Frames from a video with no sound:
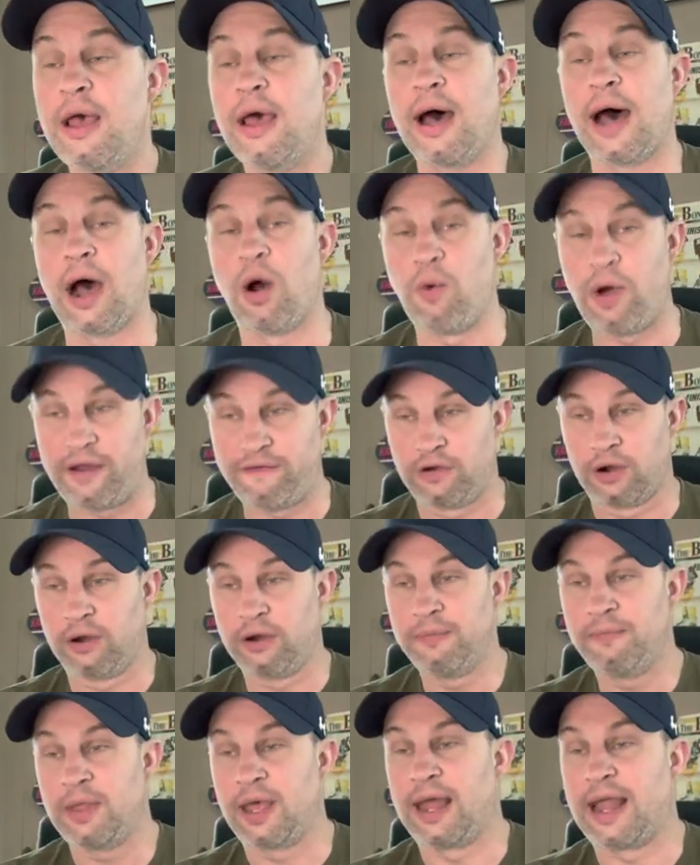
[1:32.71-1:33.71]

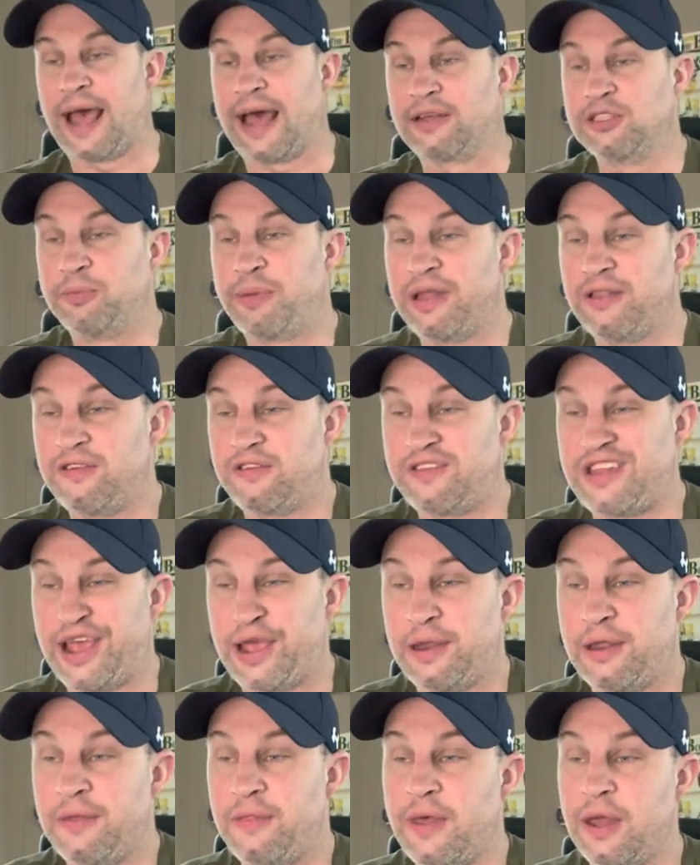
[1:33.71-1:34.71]
However, it has been
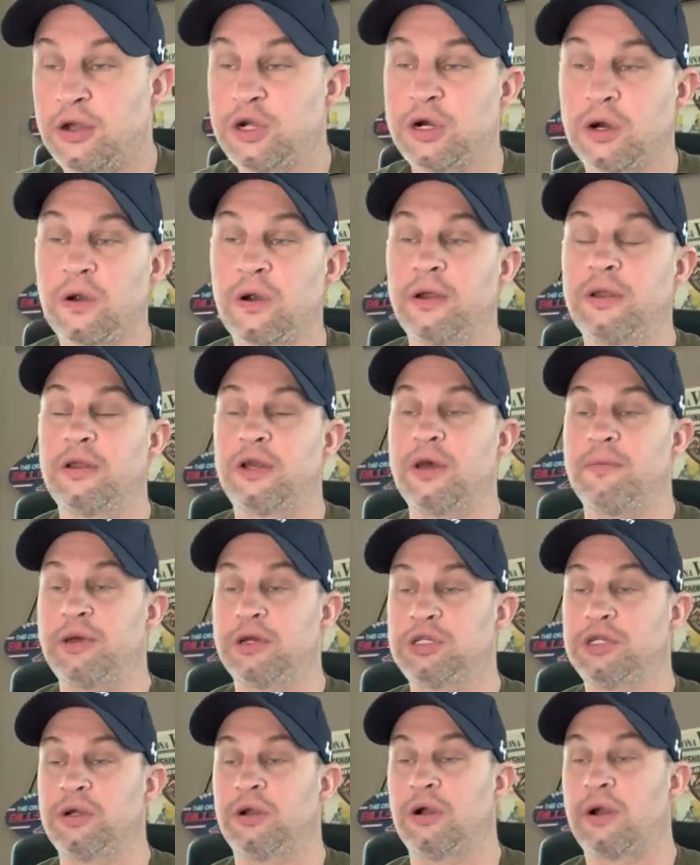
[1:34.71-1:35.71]
stated that current
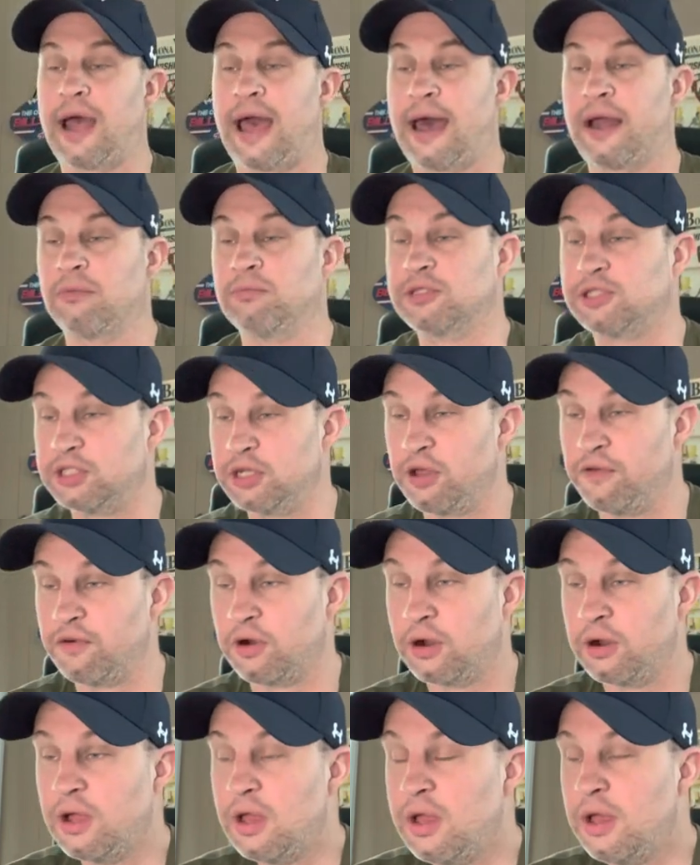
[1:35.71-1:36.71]
commissioner Adam
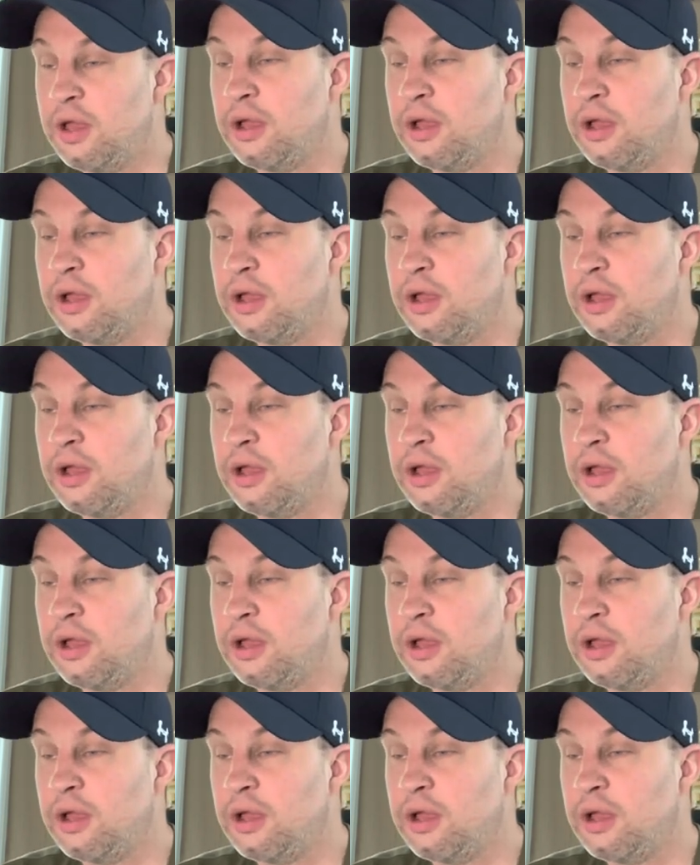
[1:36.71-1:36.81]
Silver,